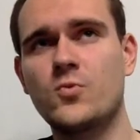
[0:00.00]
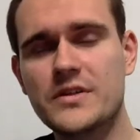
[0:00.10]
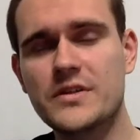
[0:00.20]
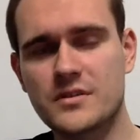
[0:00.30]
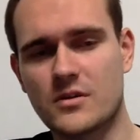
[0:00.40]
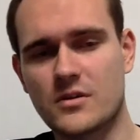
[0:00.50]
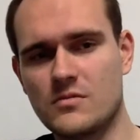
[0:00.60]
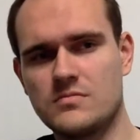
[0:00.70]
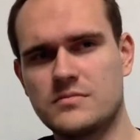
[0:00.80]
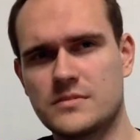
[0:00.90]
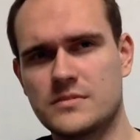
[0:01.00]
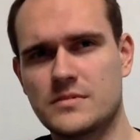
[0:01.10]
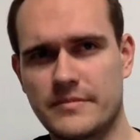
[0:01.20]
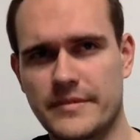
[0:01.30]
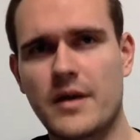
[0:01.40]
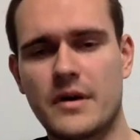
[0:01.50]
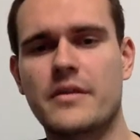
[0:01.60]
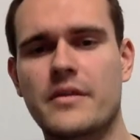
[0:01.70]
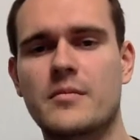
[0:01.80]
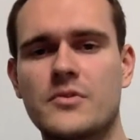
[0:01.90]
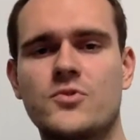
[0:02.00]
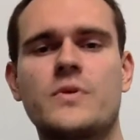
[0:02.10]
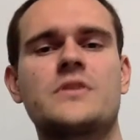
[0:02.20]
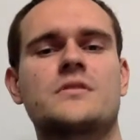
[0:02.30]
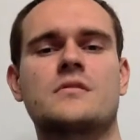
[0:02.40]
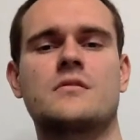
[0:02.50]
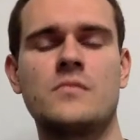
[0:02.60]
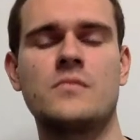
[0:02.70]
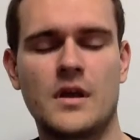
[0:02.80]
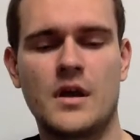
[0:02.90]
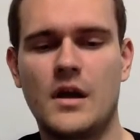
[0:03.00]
weeks ago, yeah, I think about 2 weeks ago,